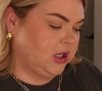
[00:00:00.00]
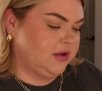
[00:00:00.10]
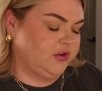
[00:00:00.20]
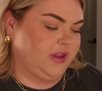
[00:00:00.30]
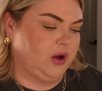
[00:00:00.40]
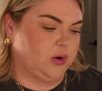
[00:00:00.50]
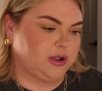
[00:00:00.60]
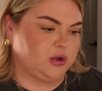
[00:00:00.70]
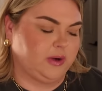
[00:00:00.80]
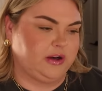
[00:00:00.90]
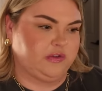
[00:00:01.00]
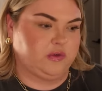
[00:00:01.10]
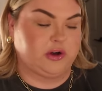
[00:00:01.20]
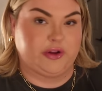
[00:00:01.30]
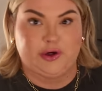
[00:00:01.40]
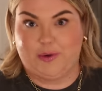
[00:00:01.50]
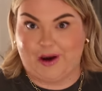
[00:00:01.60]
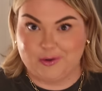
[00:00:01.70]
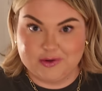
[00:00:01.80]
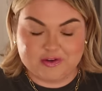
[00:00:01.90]
So they ordered one for their new
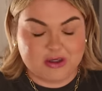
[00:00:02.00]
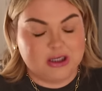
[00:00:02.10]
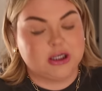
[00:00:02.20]
house.